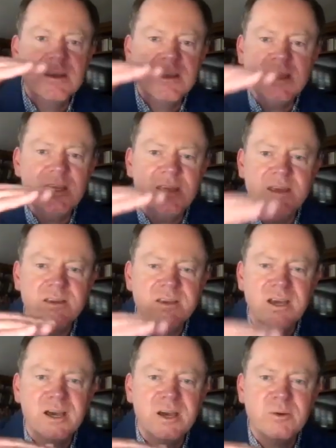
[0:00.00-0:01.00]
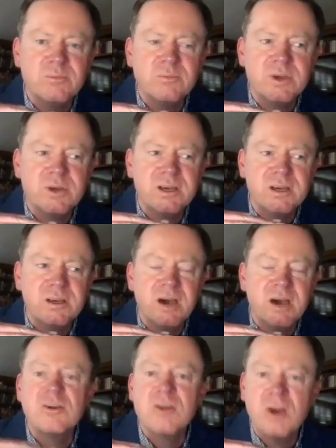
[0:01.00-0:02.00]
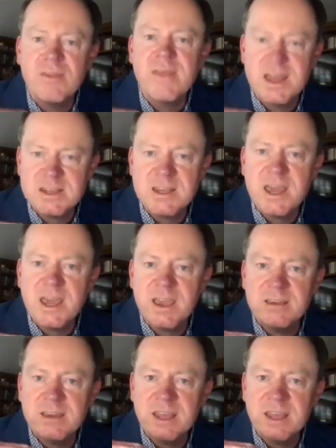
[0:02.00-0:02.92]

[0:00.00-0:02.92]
he uttered on that day,